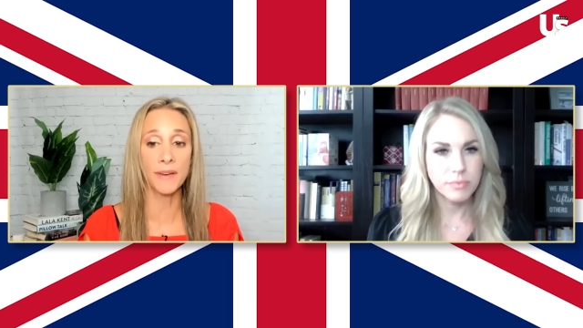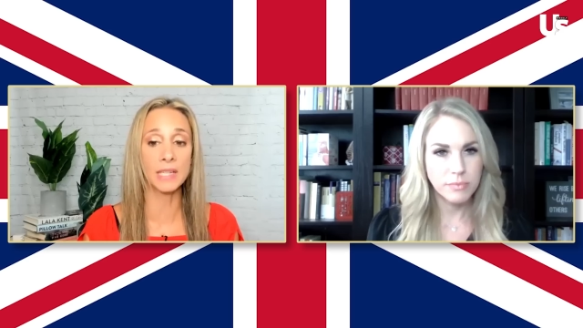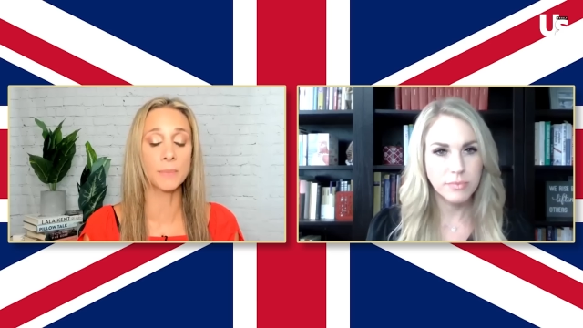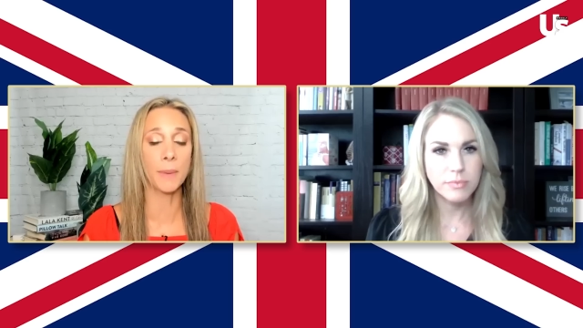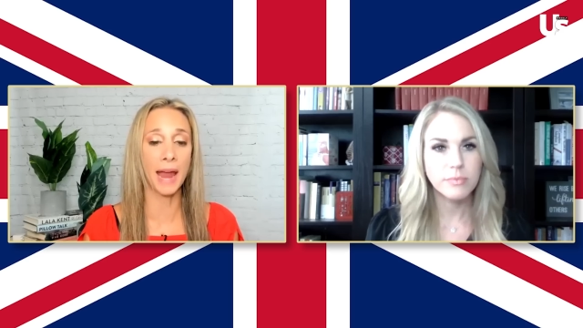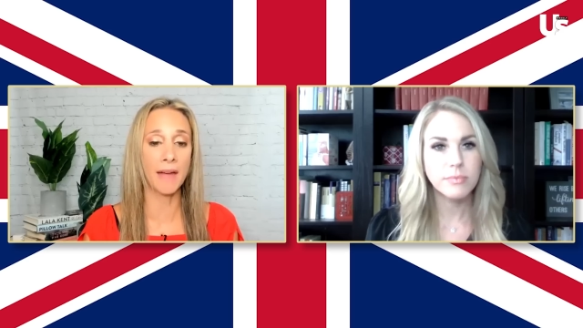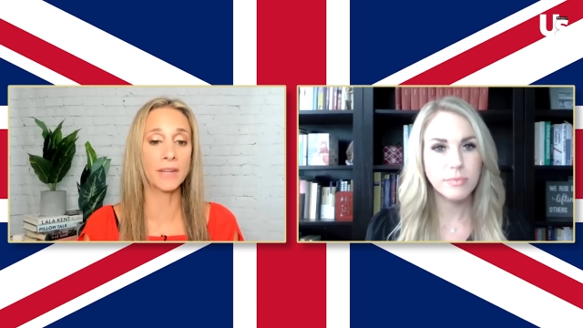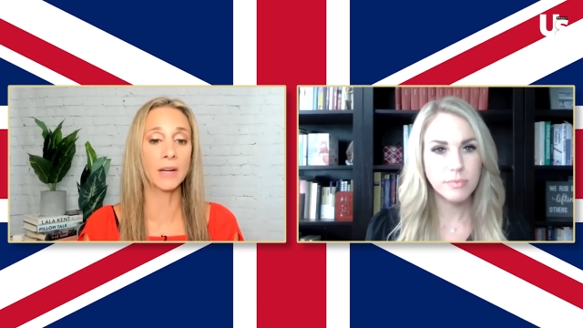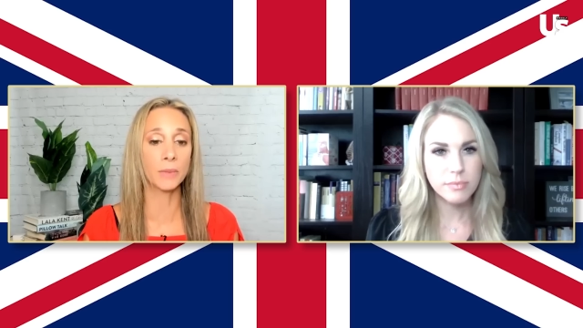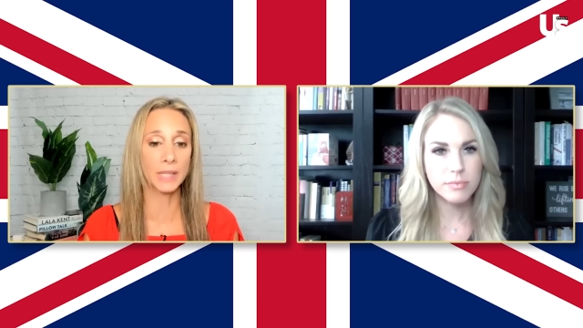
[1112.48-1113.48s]
Speaker 1: face by
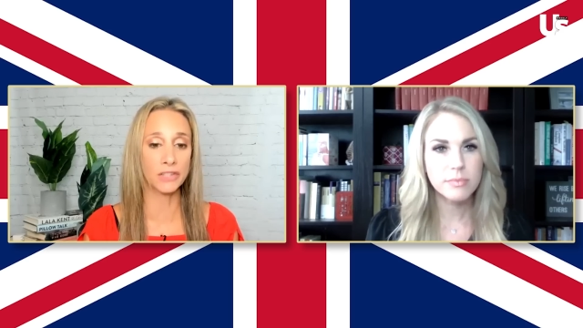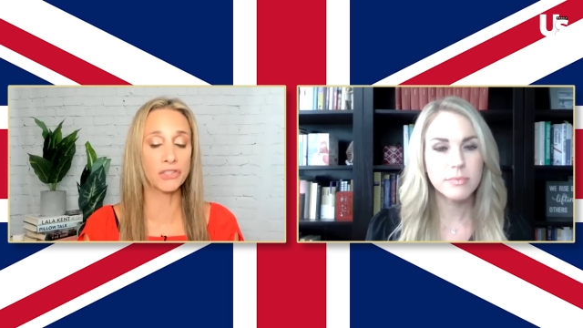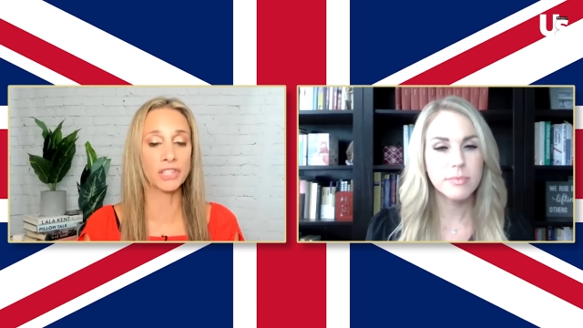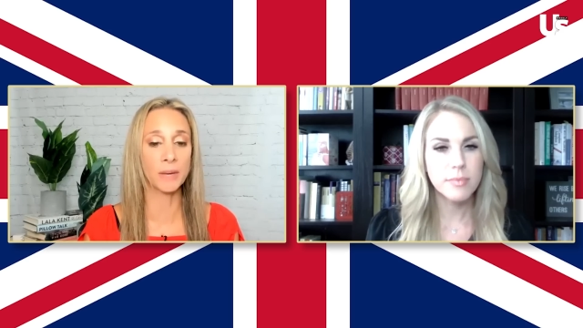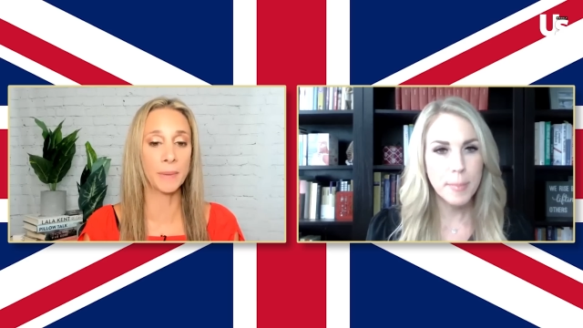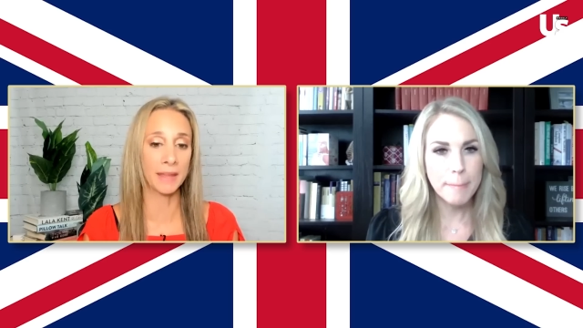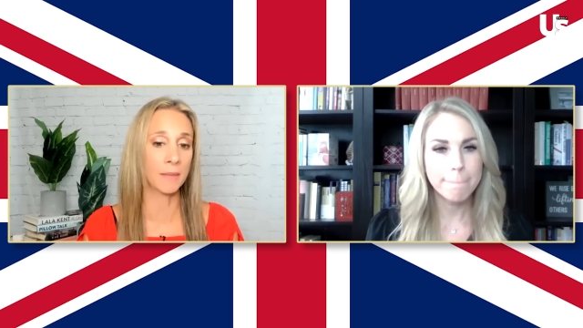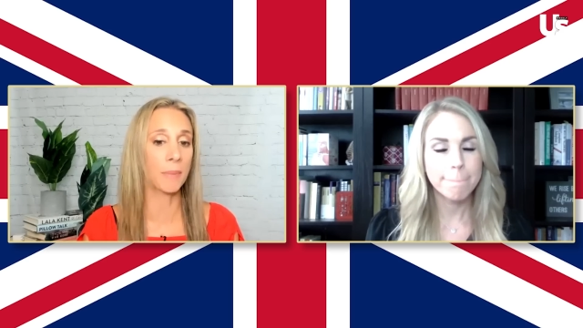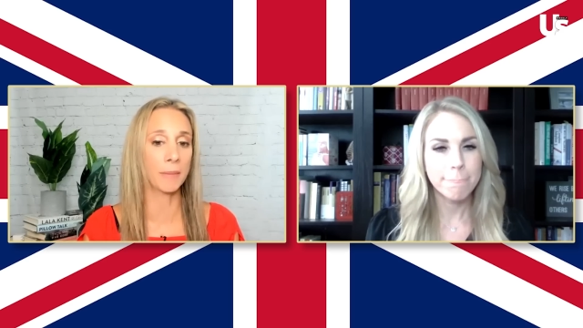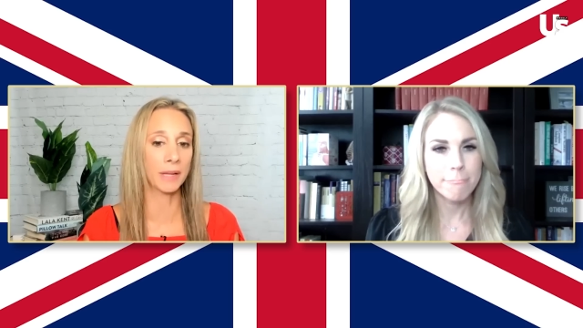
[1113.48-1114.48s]
having a relationship in
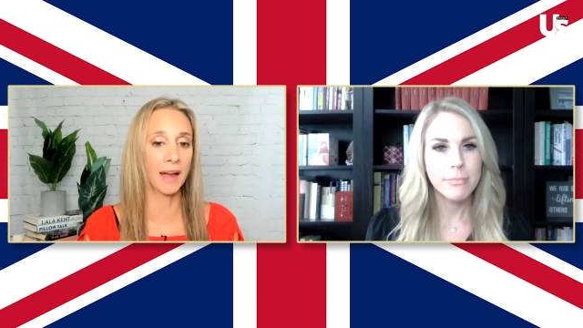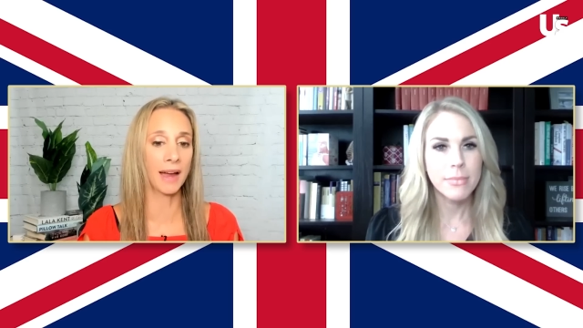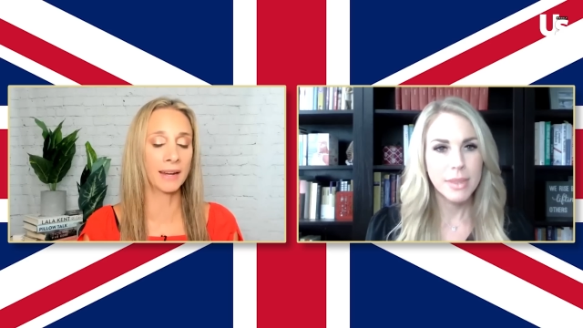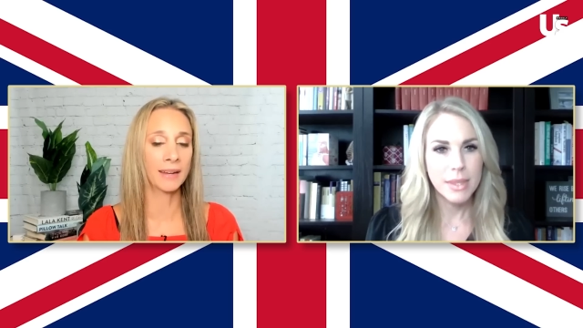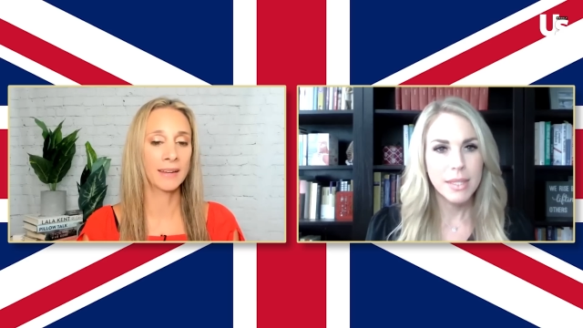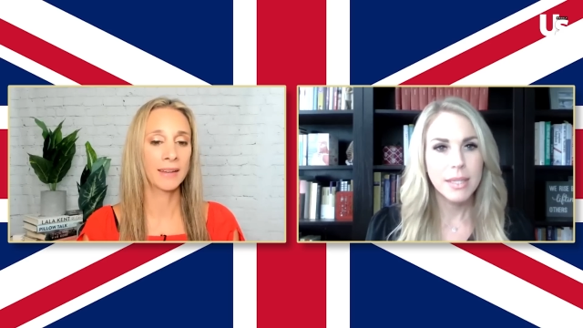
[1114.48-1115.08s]
the public eye?